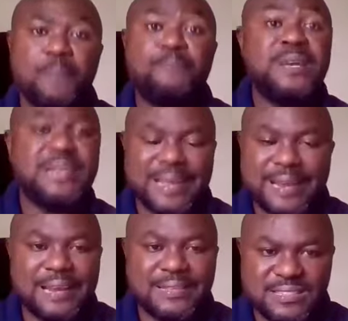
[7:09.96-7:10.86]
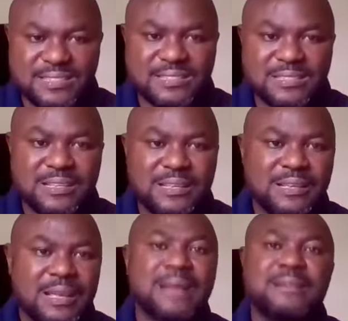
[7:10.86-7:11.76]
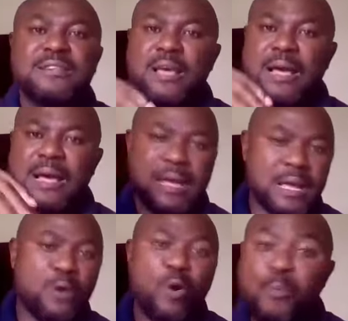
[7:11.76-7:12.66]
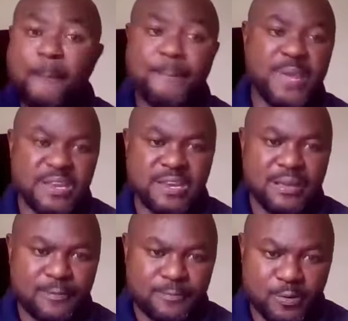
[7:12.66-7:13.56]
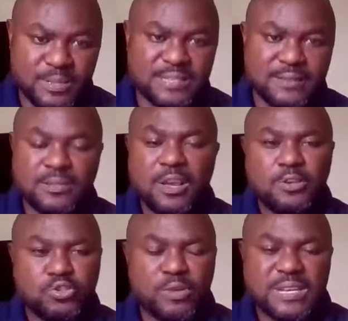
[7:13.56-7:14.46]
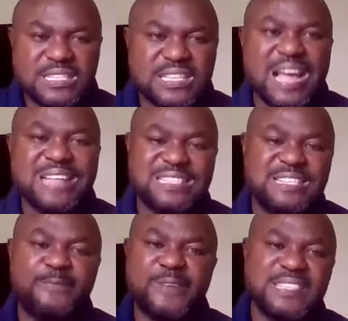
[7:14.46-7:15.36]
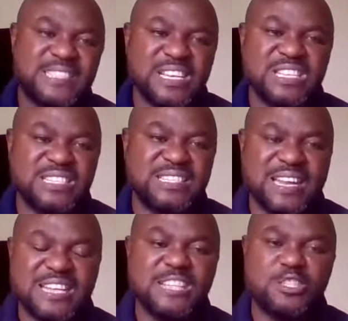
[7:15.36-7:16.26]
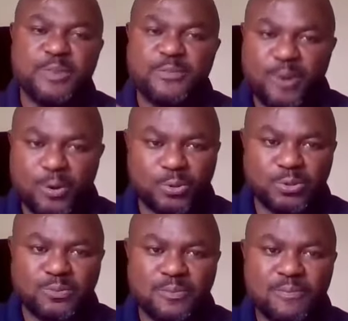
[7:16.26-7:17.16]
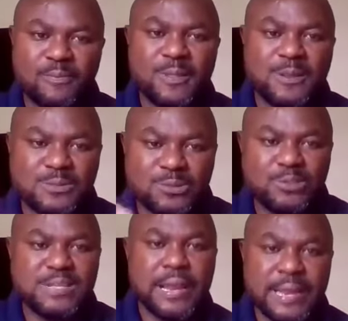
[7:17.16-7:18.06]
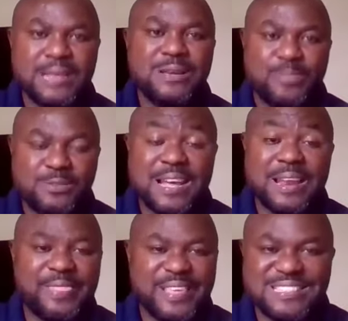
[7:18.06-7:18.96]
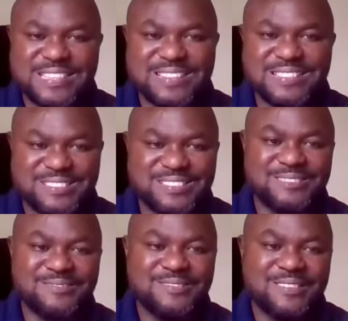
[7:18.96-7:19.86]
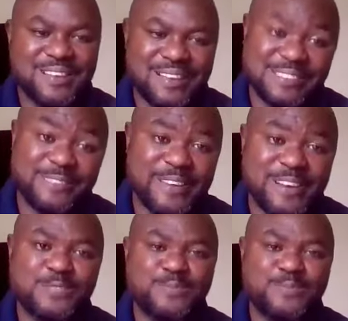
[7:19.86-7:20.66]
bid analysis and open bid, for instance. So it's at different stages that needs to be followed. Those are the things that as a finance